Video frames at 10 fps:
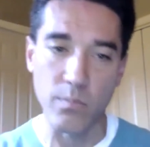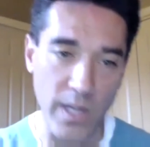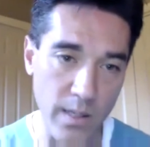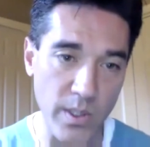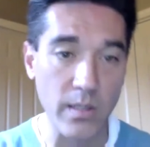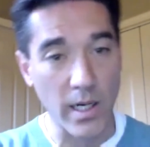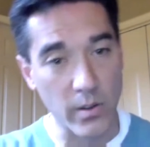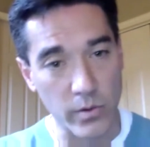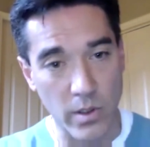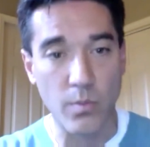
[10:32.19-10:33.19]
Maybe, I
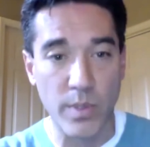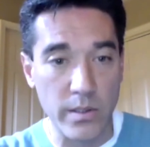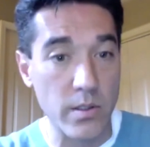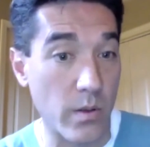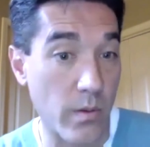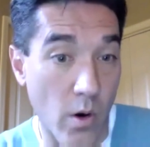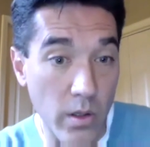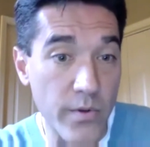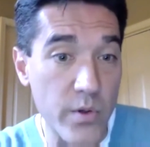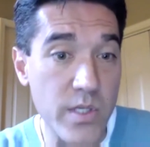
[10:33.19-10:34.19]
don't know. But, you know,
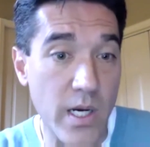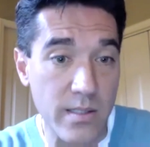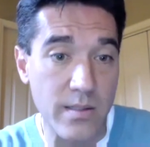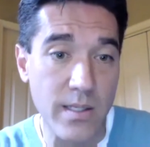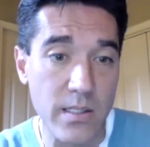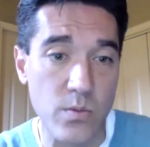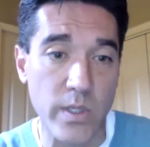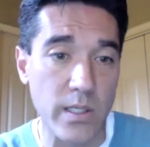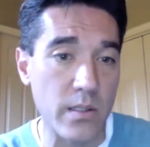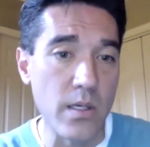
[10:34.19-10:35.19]
all of those kinds of things
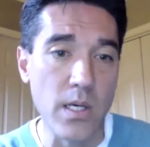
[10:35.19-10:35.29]
we can